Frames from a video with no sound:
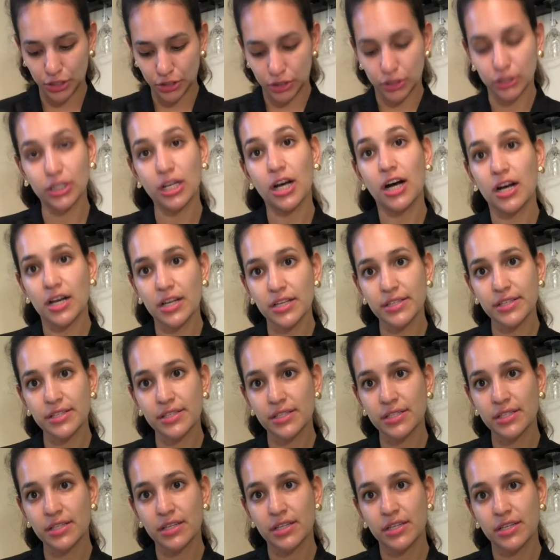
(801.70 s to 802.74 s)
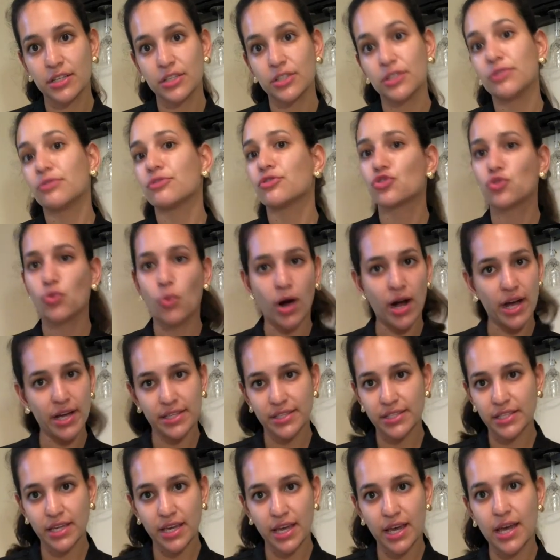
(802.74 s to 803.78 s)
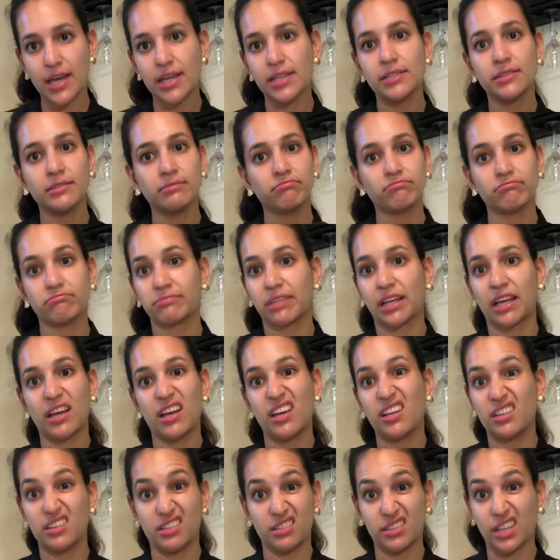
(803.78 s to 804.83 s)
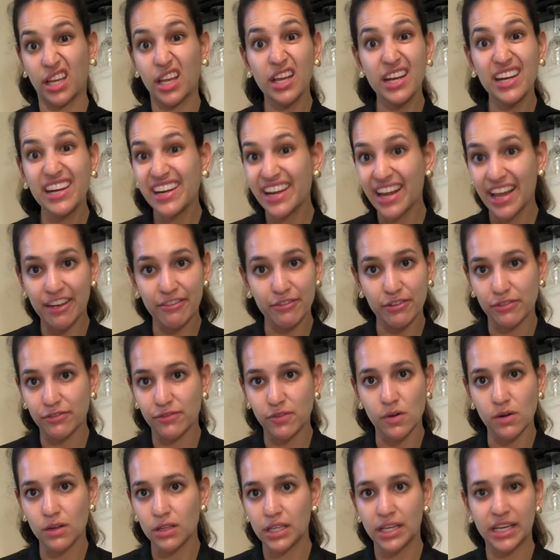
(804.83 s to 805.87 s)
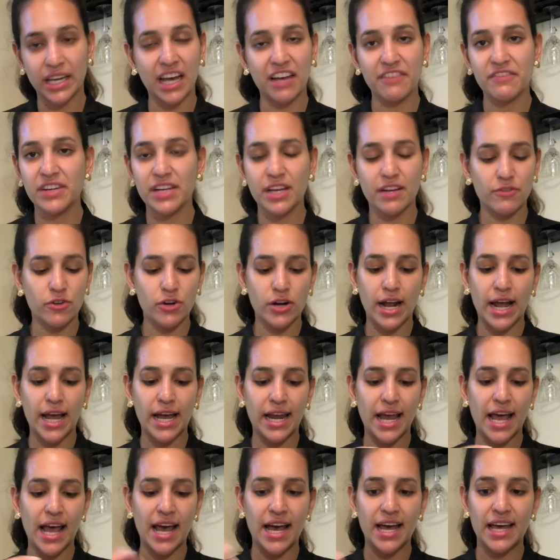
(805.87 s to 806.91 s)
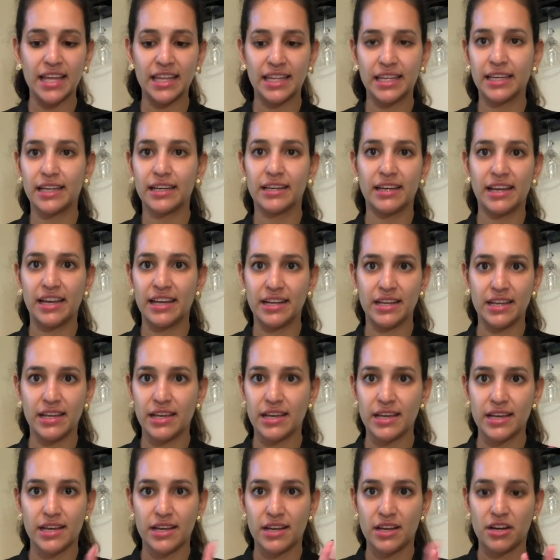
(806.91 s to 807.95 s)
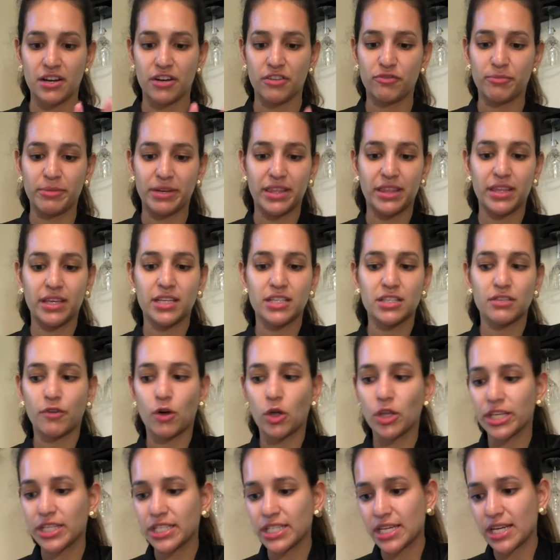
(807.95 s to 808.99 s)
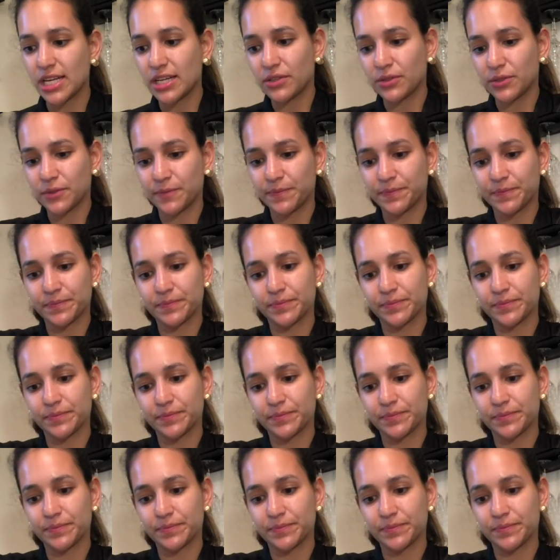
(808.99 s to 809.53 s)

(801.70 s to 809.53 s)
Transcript: gloss twice again, and they never fall. Like, I've never had like any of my things falling down.